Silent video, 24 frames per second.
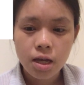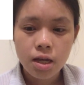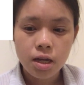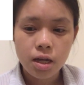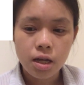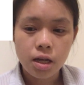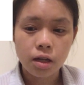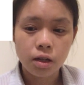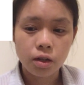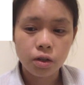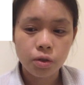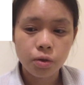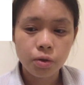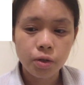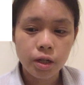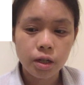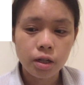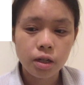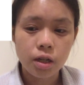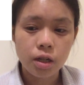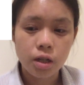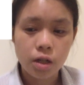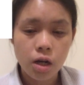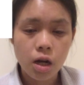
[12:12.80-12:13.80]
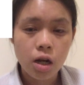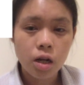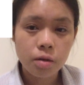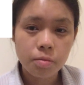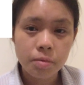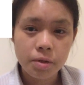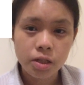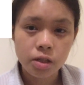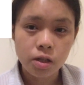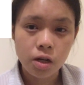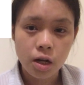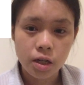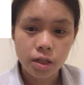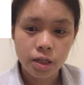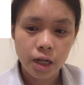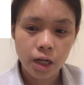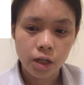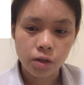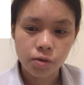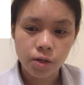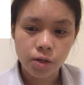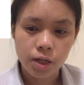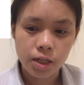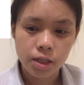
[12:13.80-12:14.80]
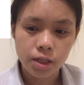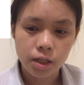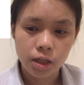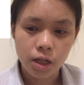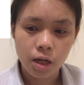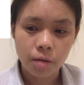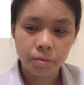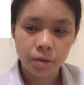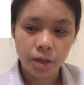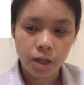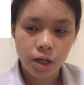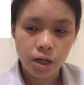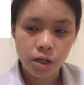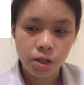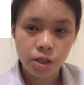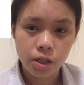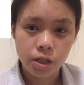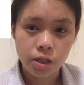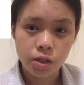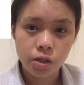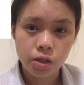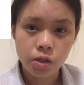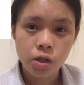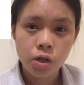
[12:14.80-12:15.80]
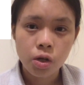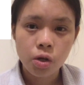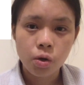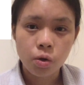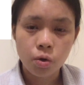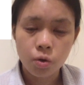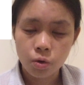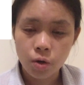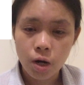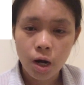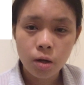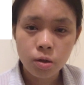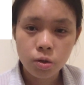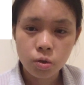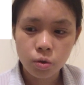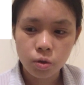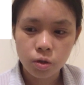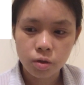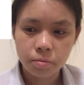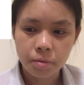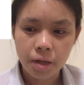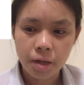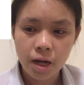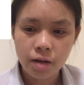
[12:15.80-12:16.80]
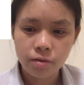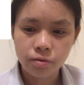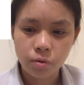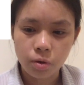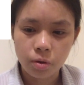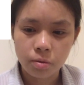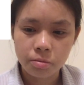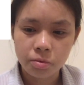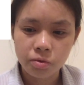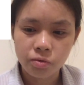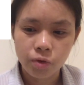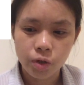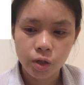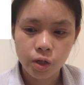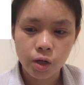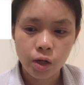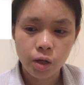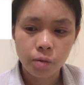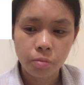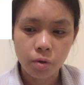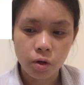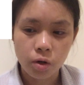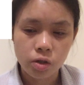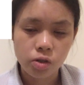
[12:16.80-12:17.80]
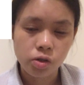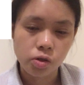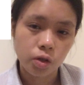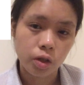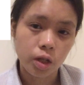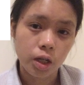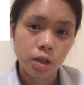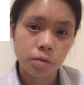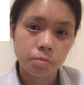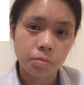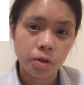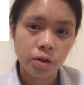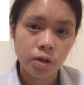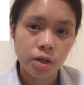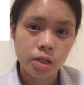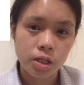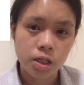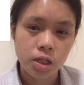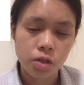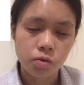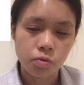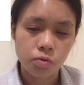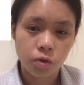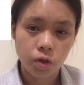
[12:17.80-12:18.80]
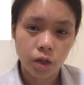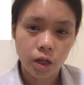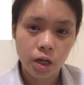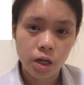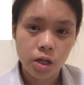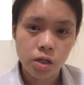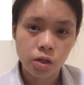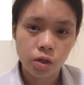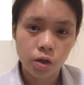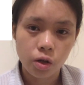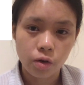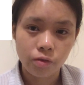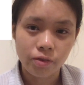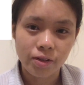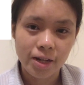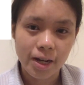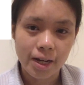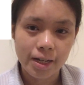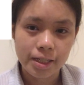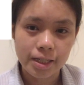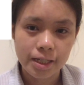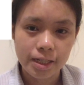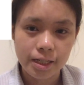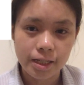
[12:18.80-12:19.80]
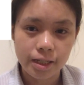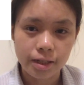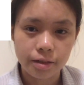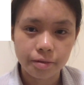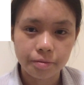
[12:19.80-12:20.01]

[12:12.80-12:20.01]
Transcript: including anonymous contact tracing applications or crowdsourced platforms for sharing personal experiences related to COVID-19.